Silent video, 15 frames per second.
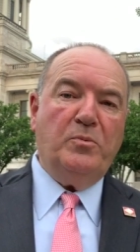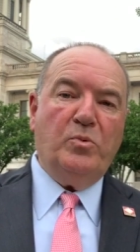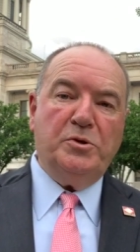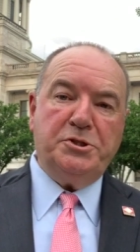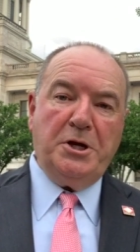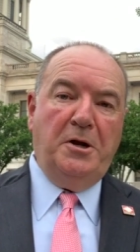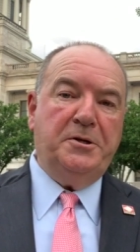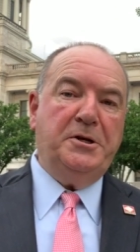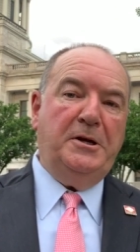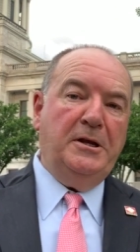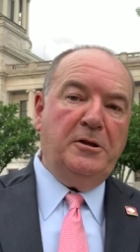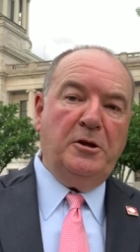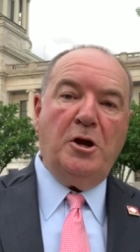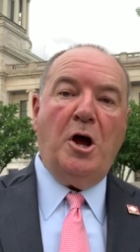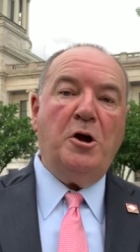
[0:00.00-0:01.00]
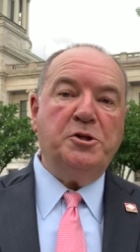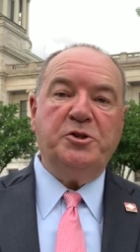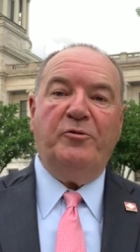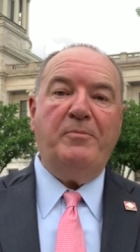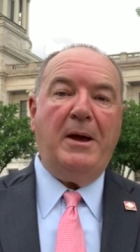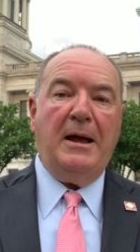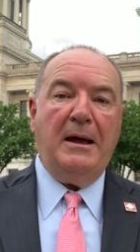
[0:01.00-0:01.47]
resulted in the loss
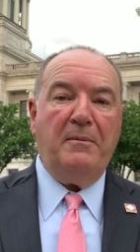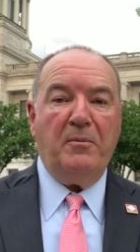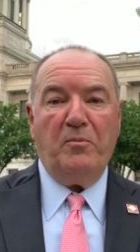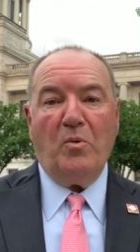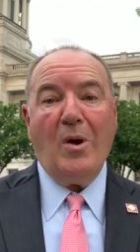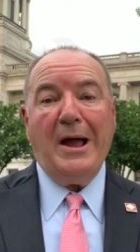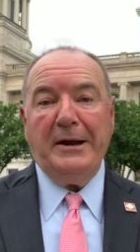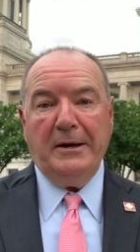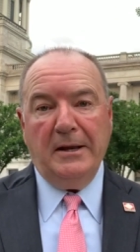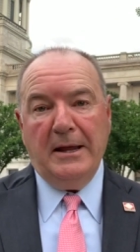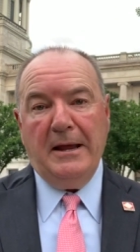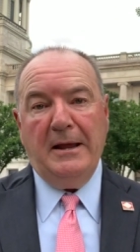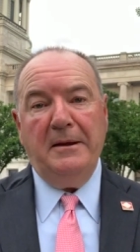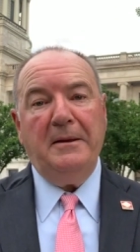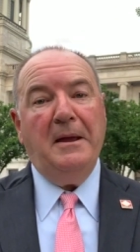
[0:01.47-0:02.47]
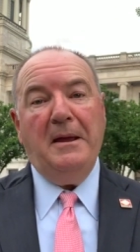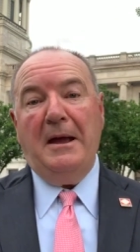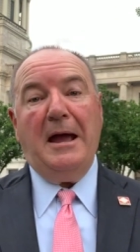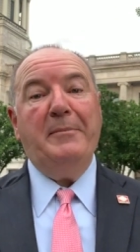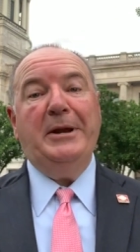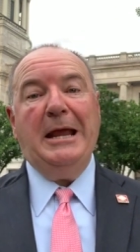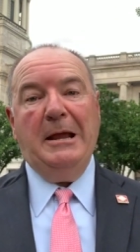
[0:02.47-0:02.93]
of my right leg.
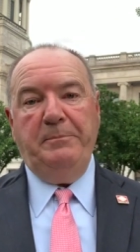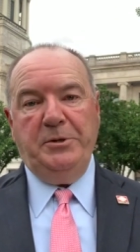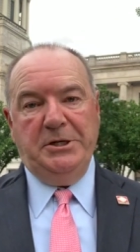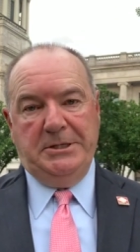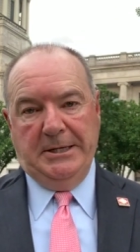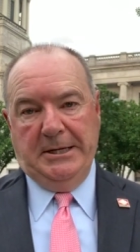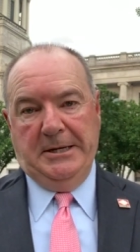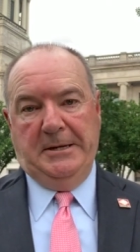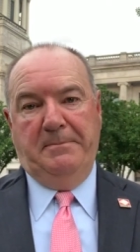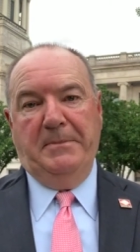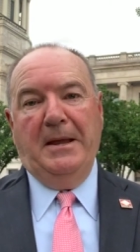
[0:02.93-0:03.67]
I'm an amputee.